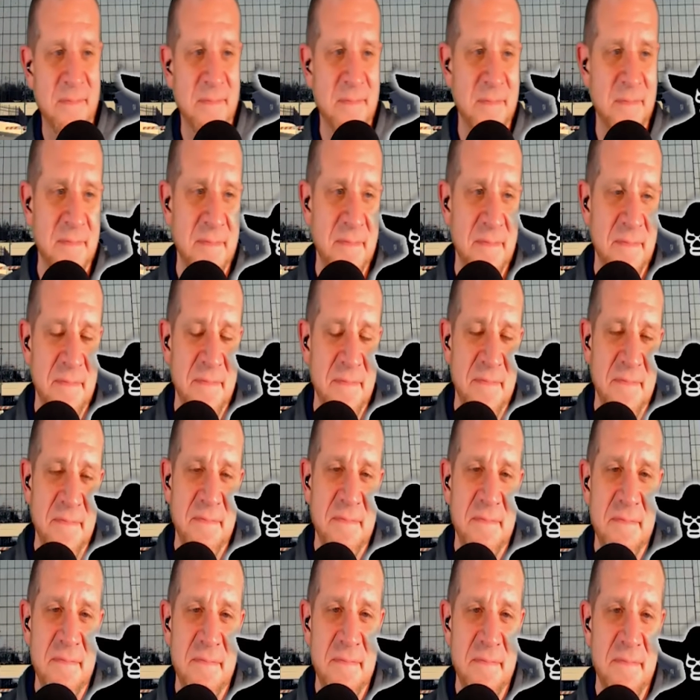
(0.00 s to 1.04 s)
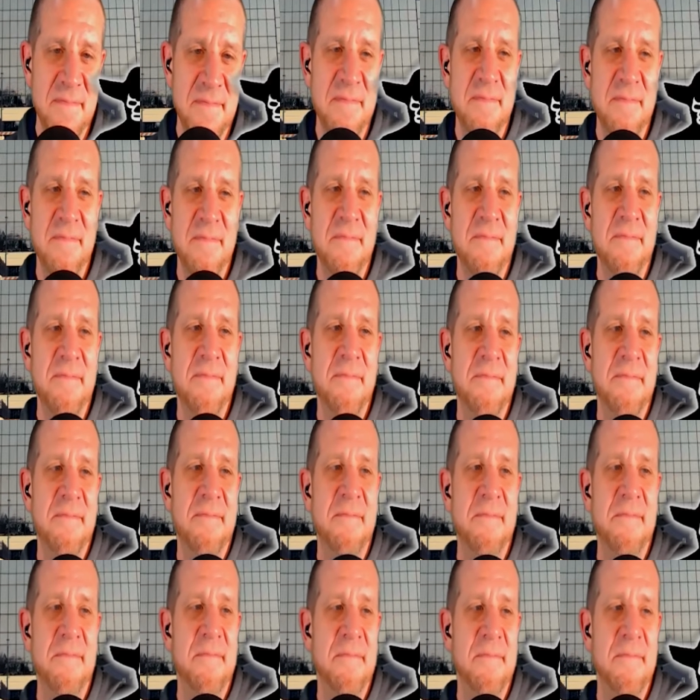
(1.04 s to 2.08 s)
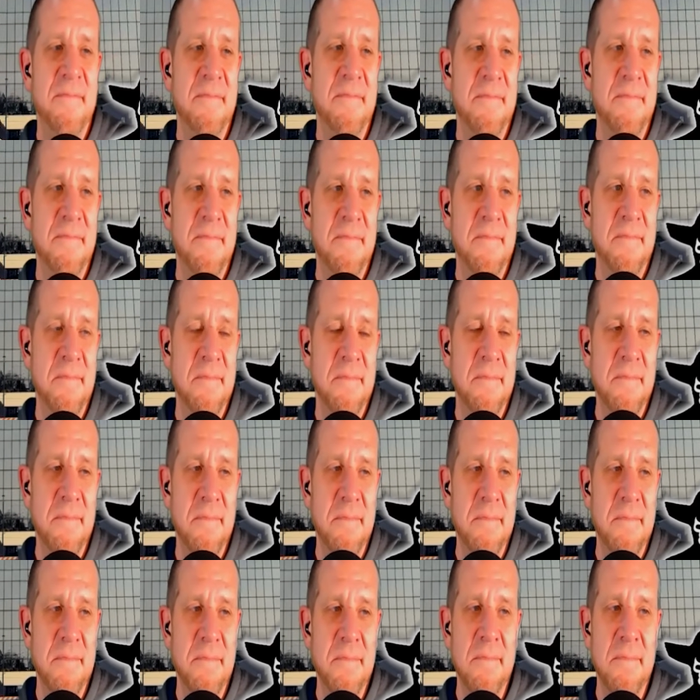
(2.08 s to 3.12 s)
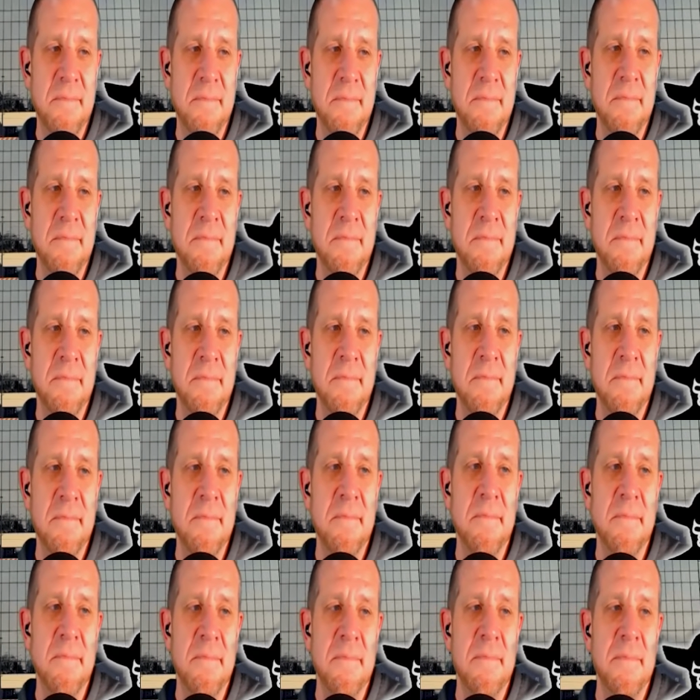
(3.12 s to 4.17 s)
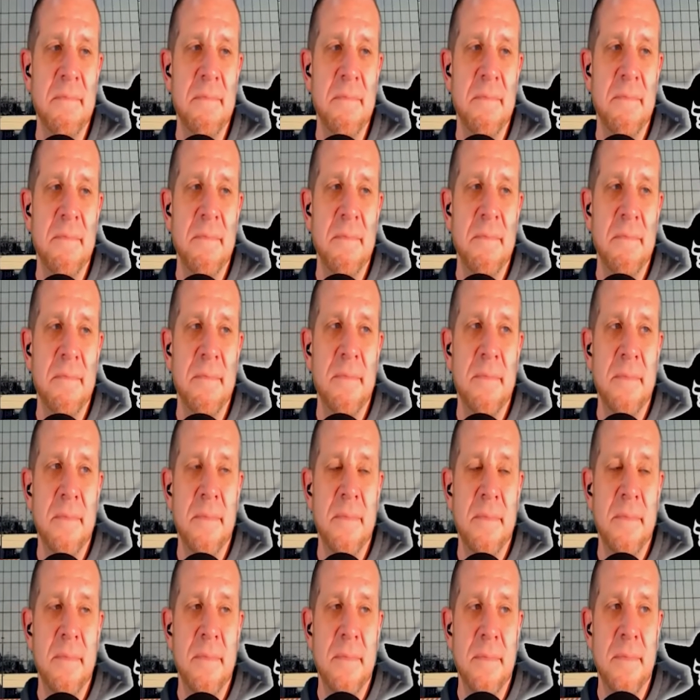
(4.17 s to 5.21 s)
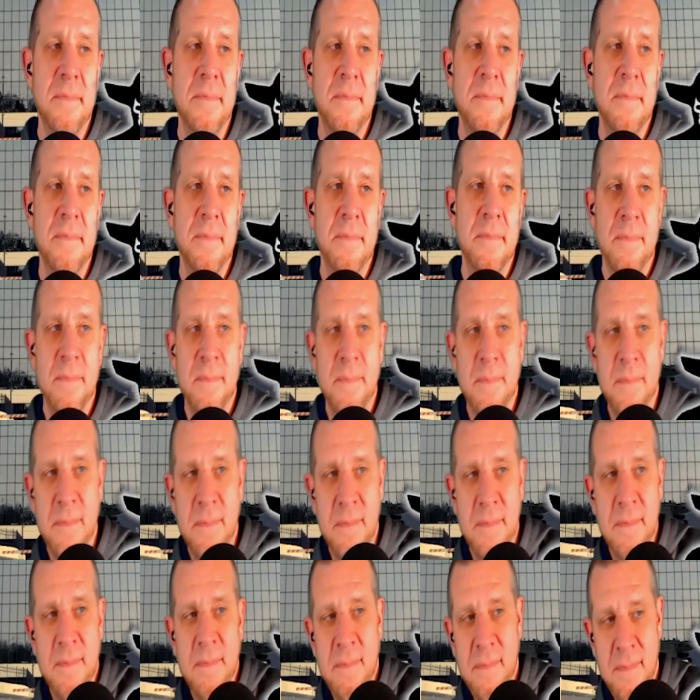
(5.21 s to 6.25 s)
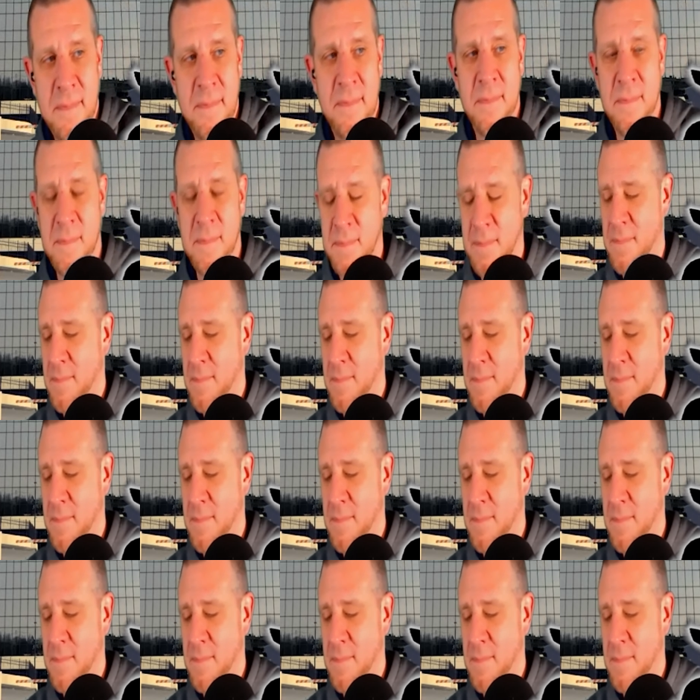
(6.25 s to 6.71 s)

This person isn't speaking.